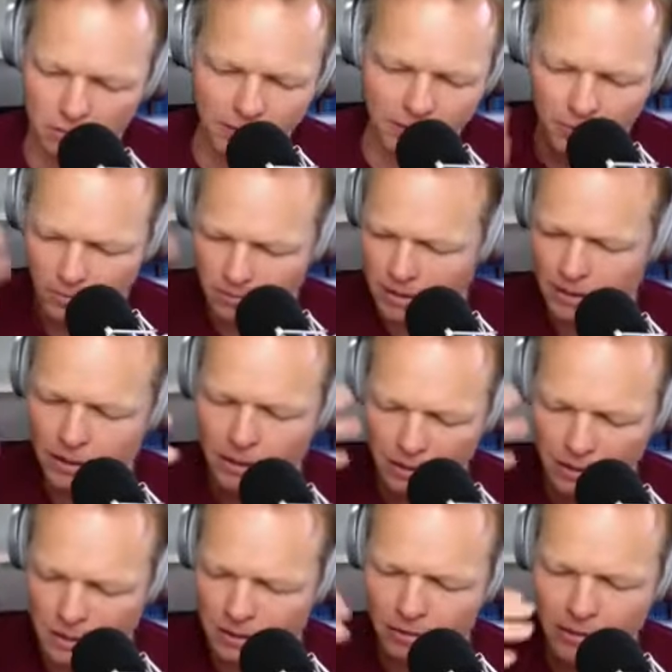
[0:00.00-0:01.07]
if they're thinking
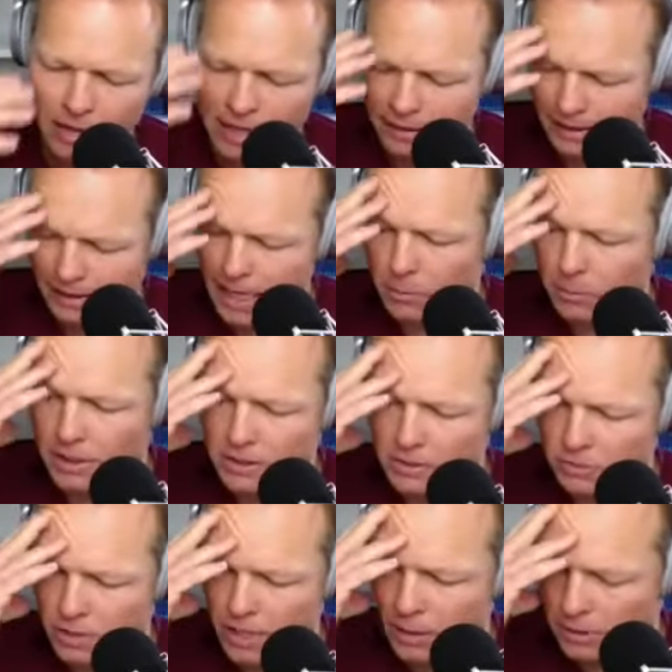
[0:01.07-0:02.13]
in their head, like, how would I,
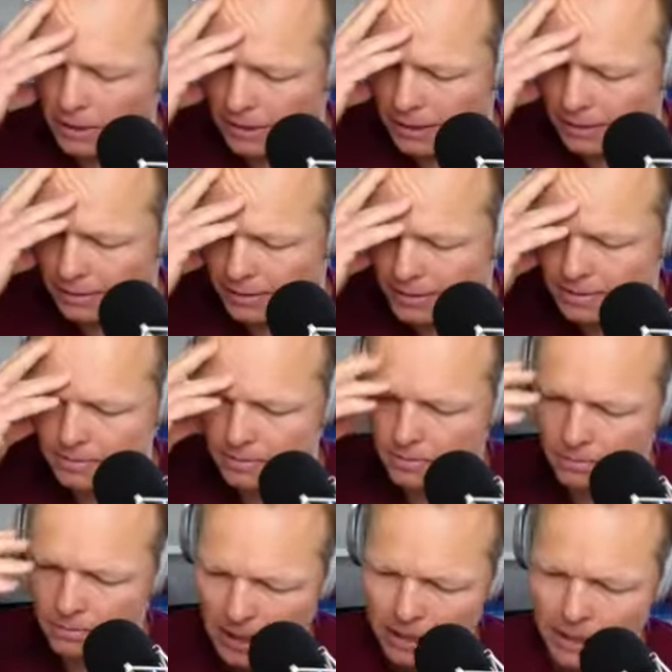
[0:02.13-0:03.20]
how would I get this
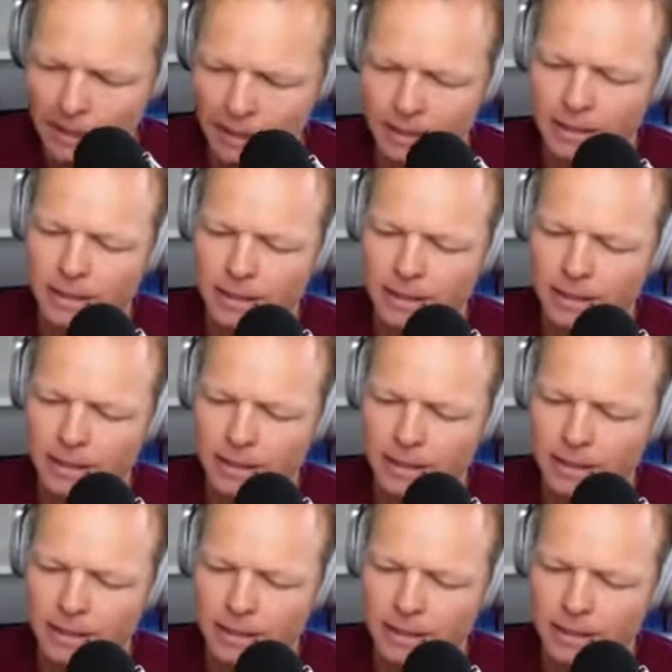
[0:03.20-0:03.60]
money?